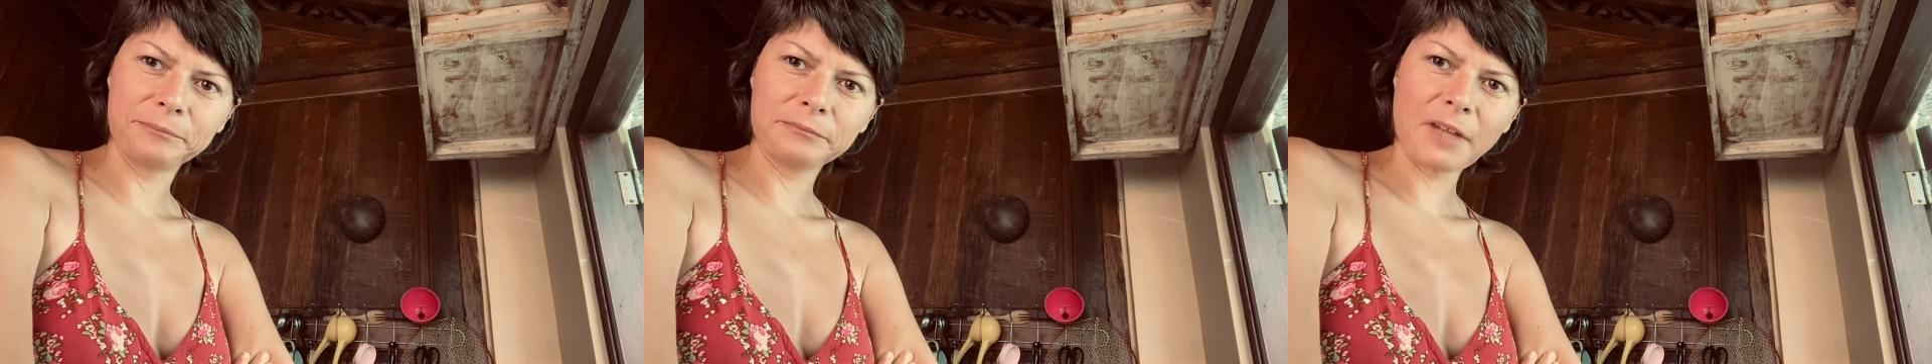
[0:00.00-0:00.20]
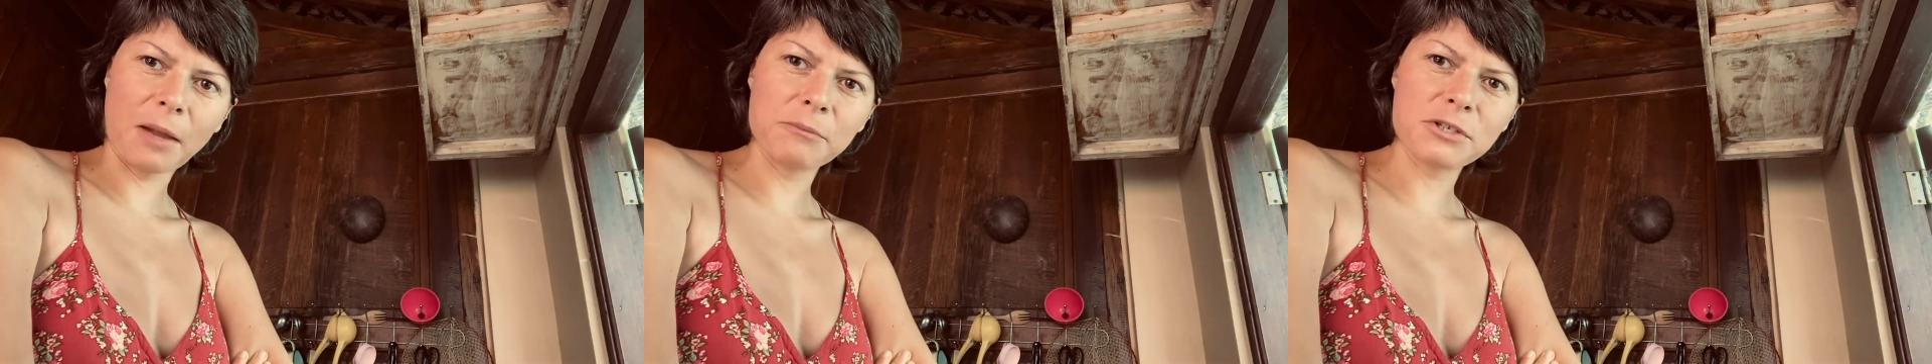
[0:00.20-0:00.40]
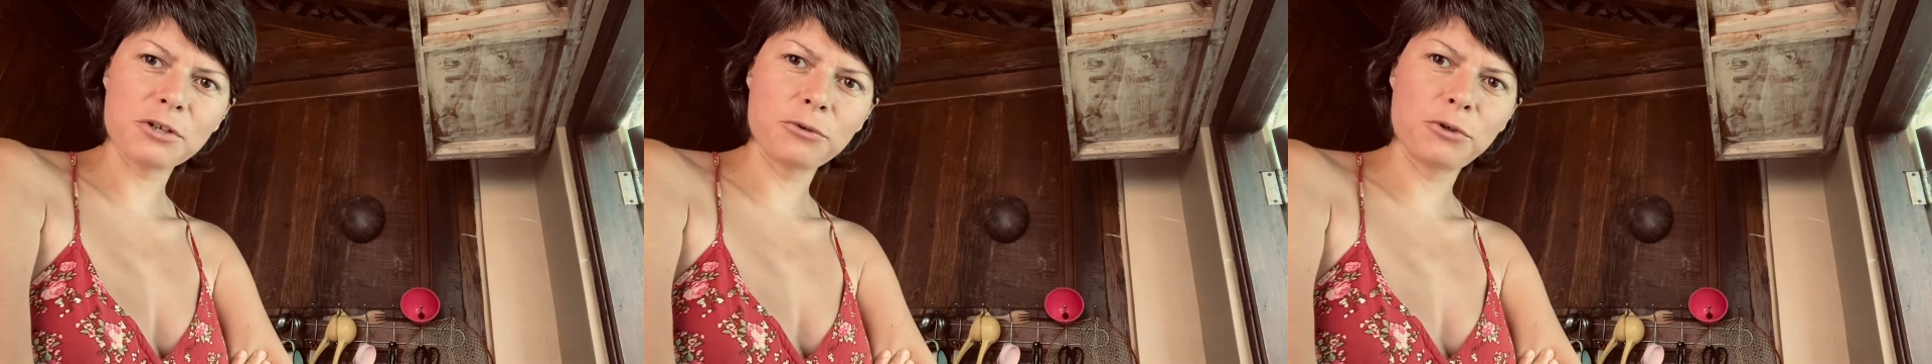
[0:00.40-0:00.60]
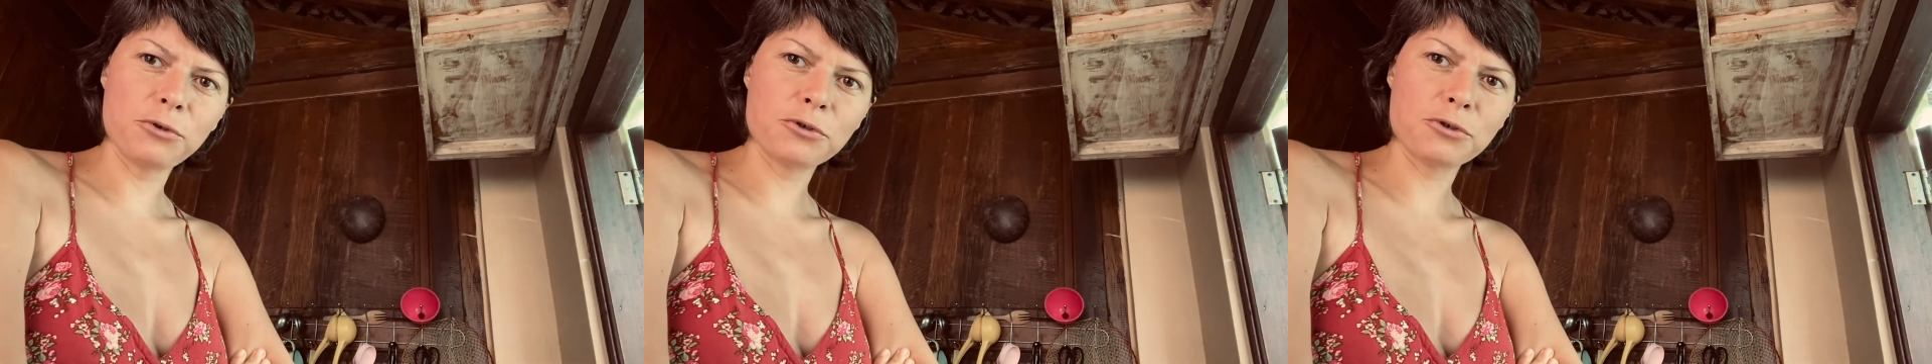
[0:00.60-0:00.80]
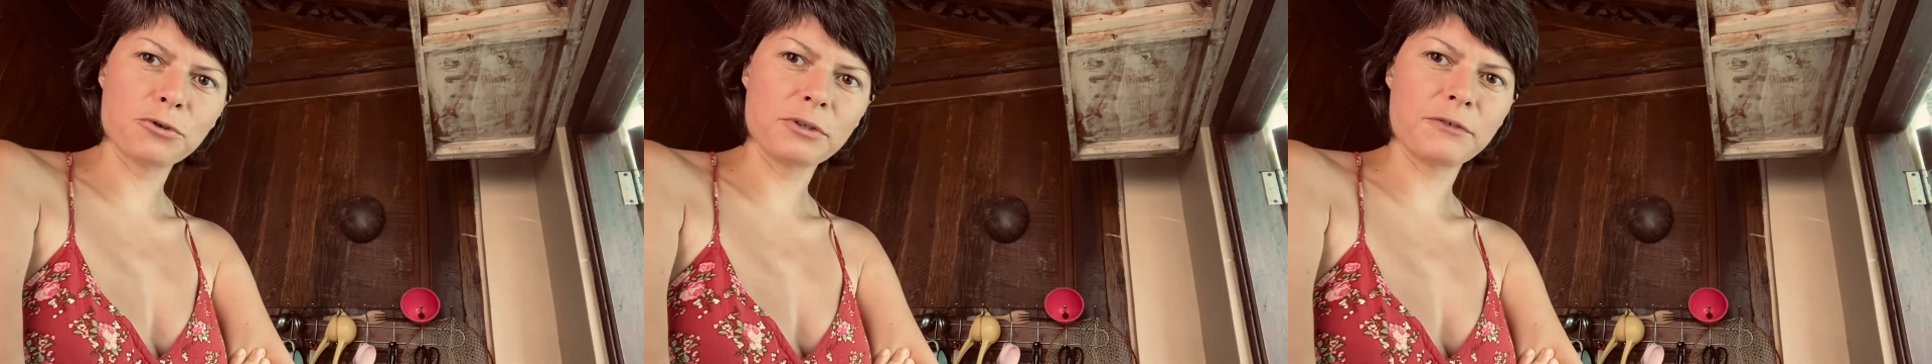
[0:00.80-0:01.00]
I'm so
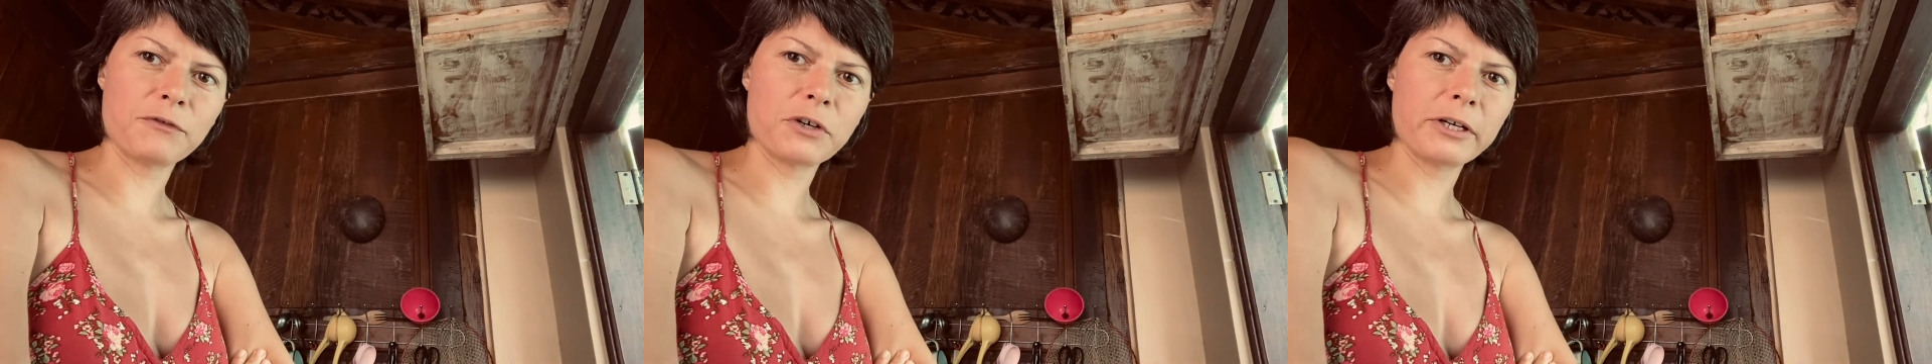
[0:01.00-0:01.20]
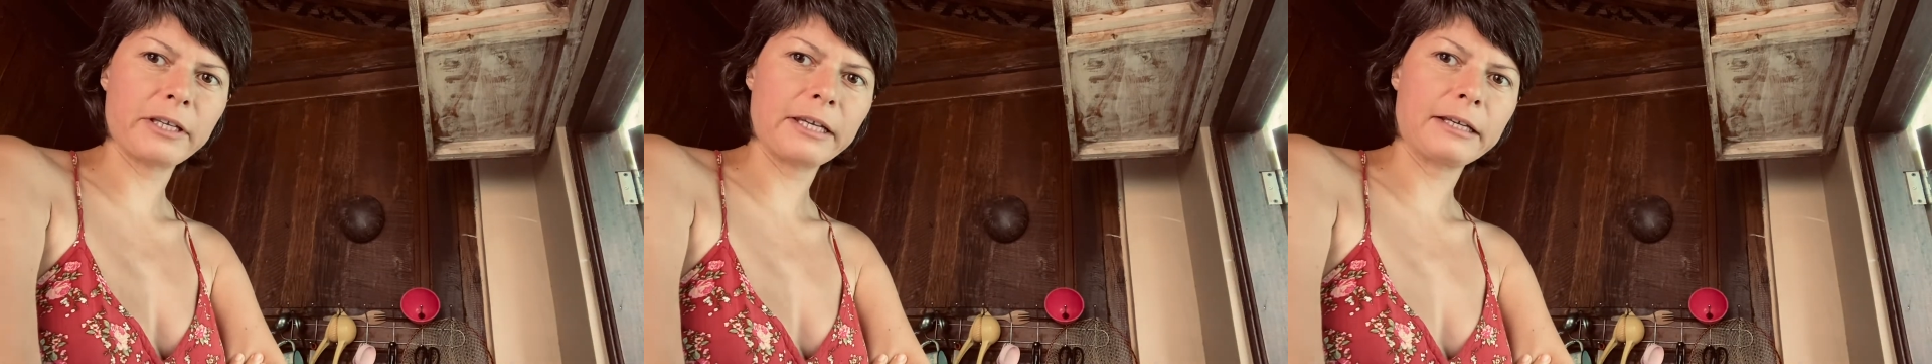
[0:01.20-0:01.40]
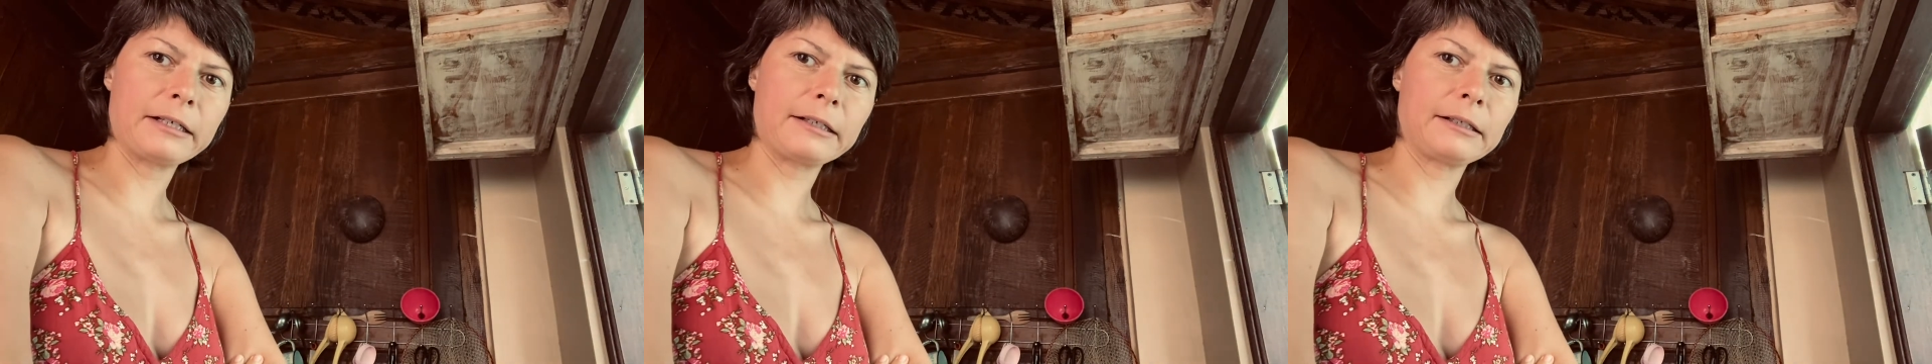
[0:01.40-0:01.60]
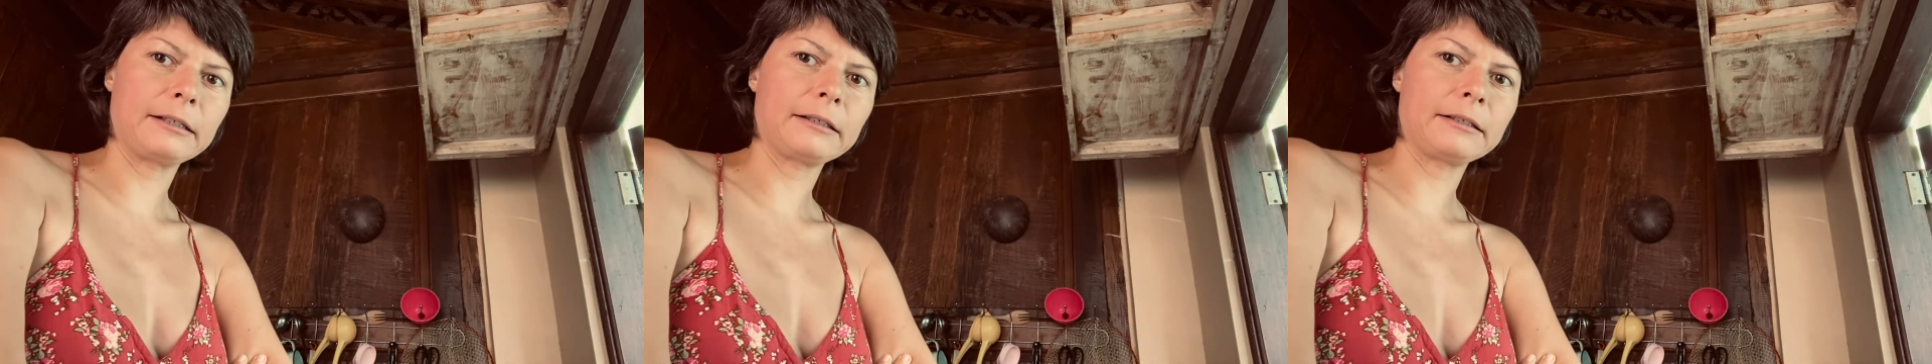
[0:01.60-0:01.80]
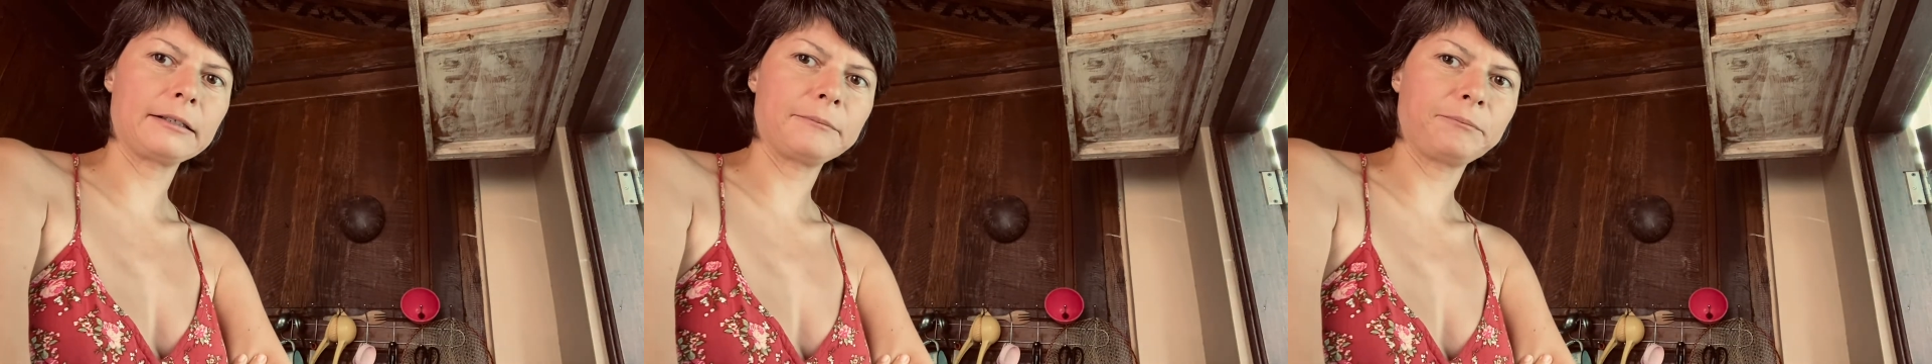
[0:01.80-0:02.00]
used to the
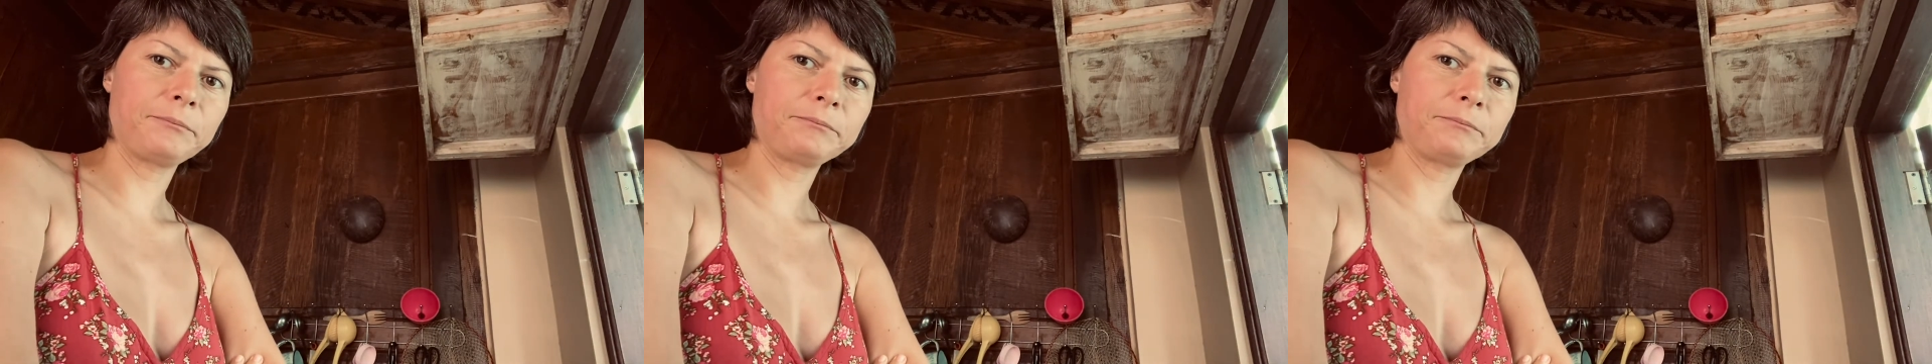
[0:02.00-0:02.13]
vertical